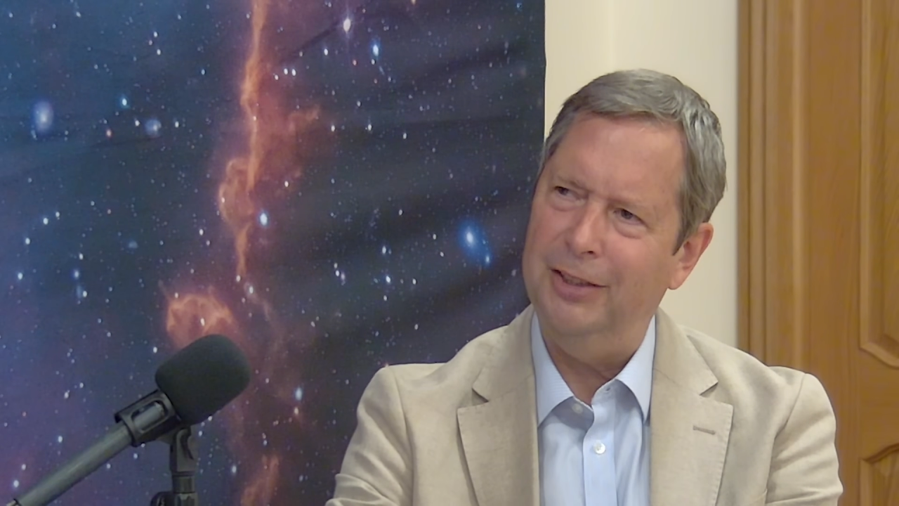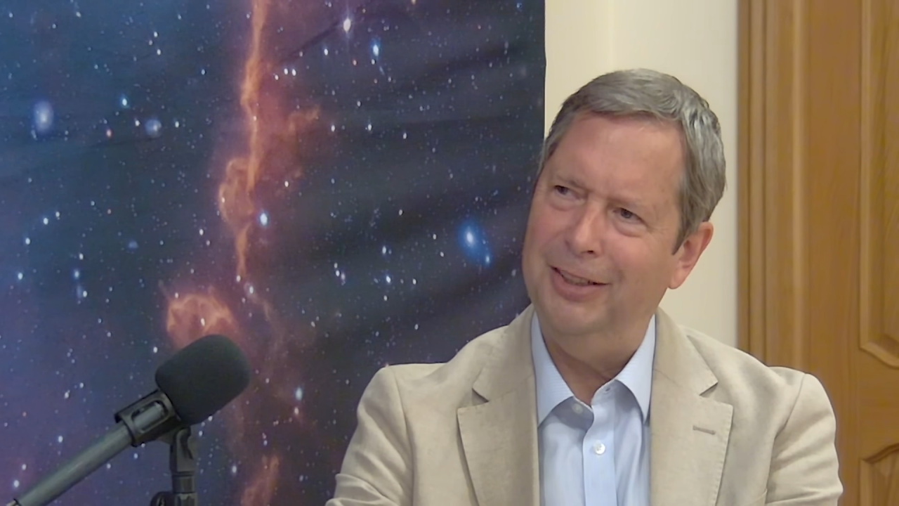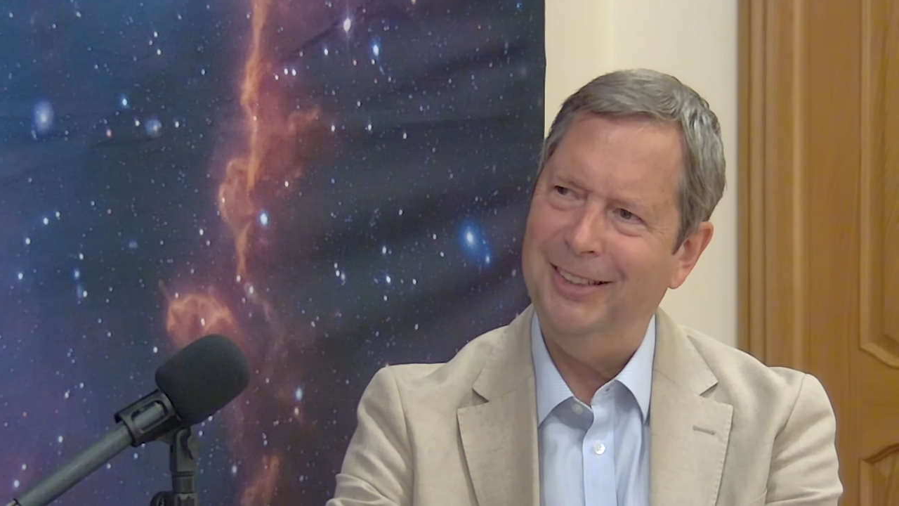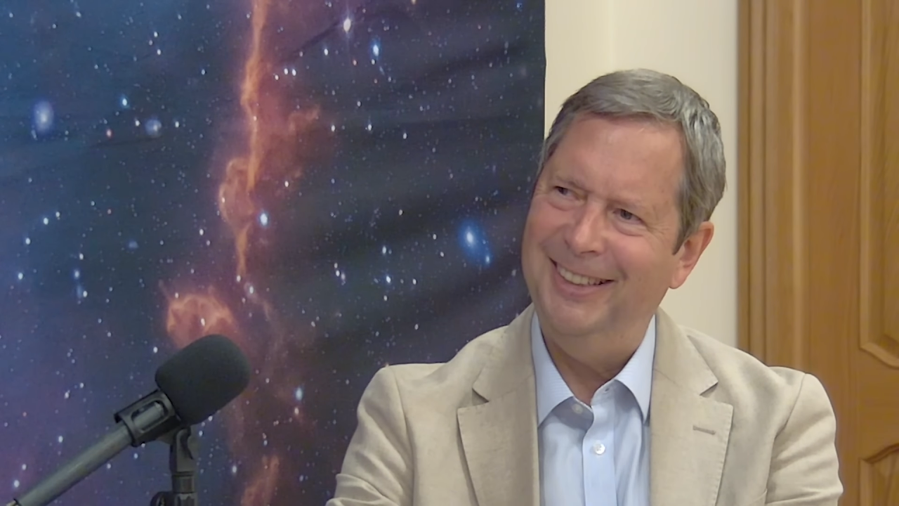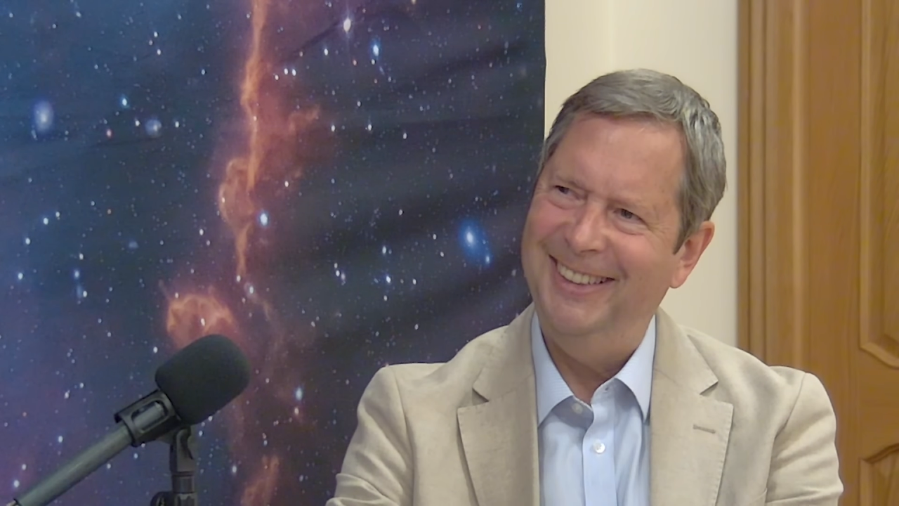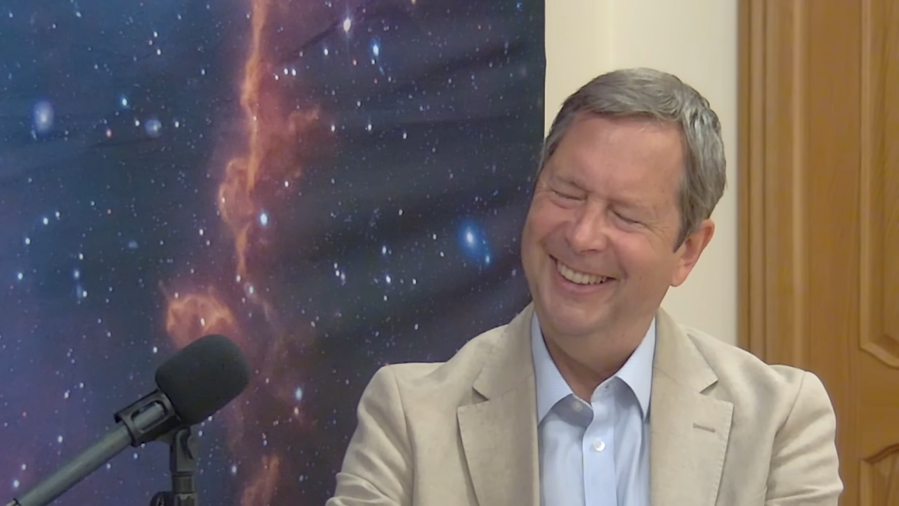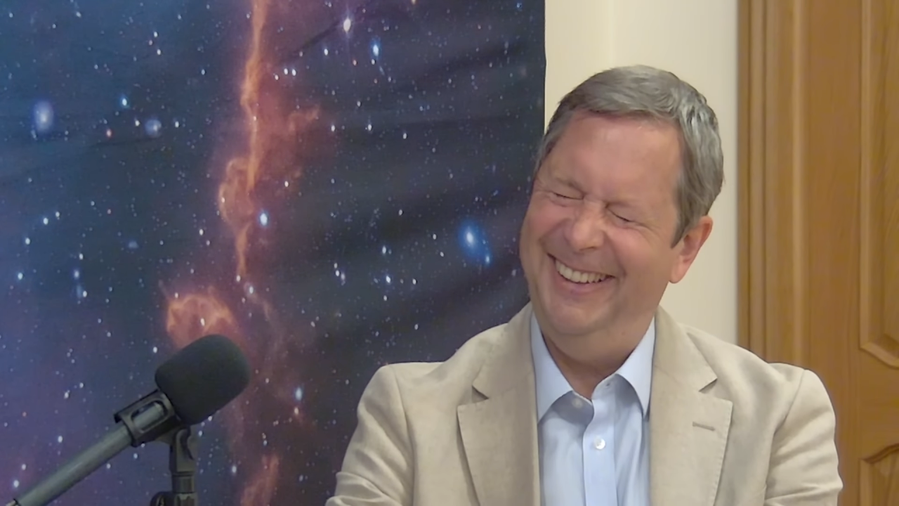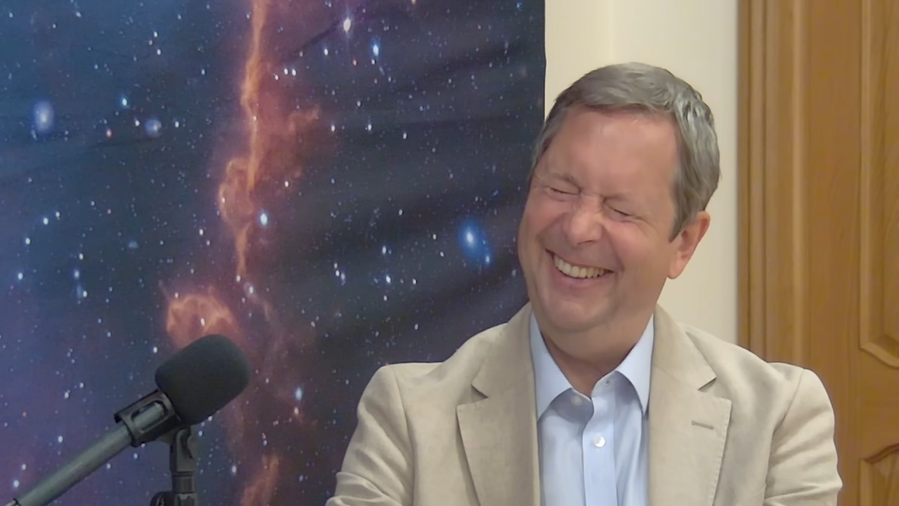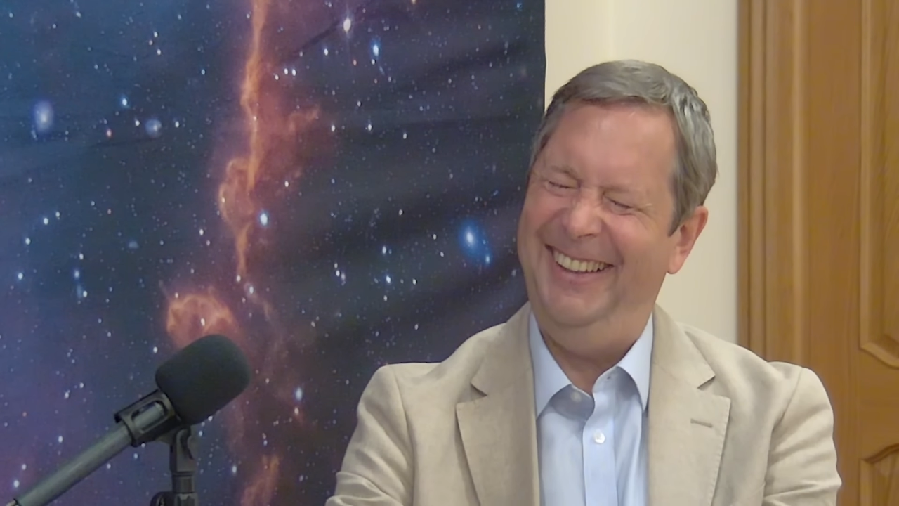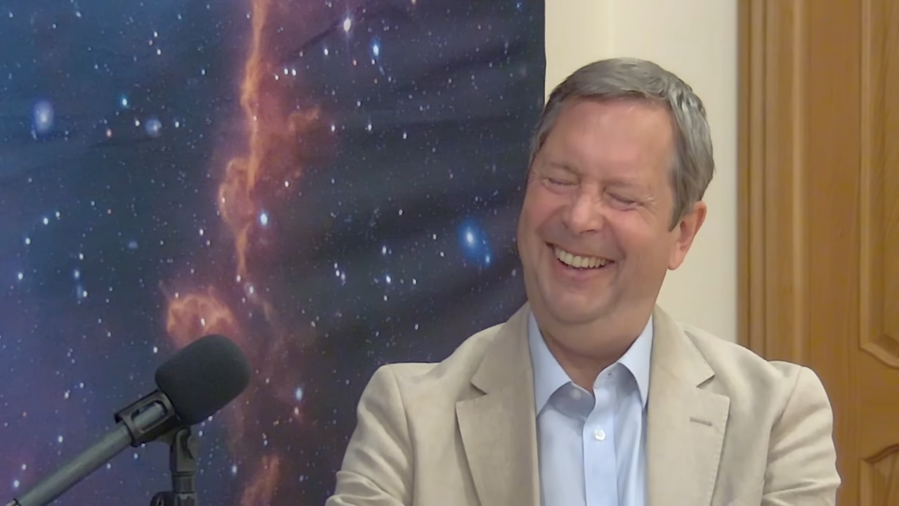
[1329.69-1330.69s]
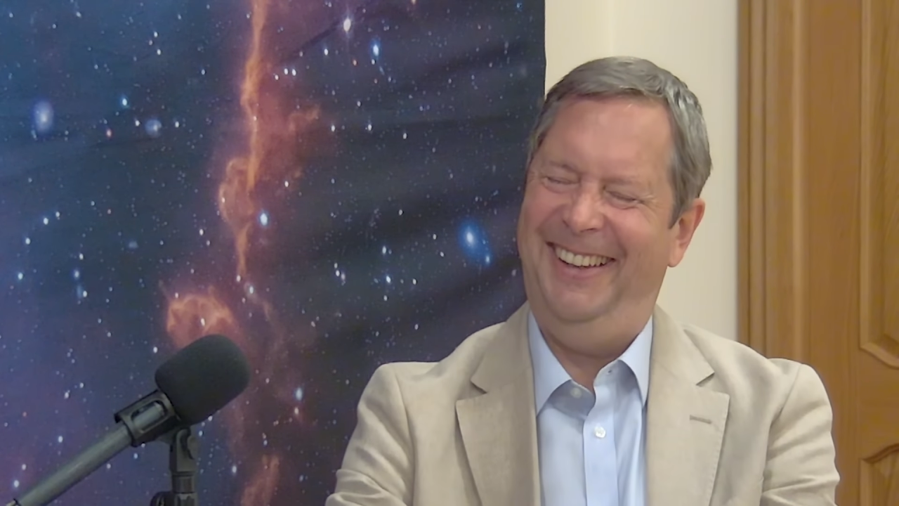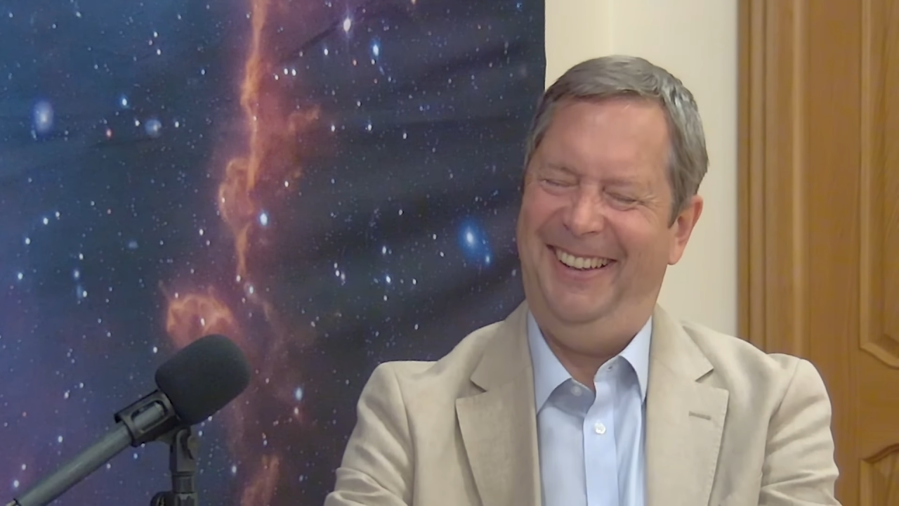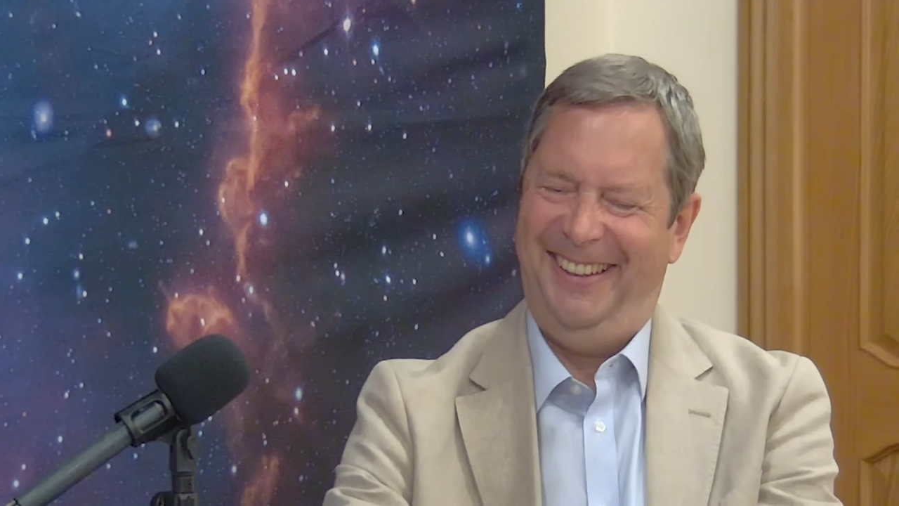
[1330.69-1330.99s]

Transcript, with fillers: Yeah, yeah, he, he it,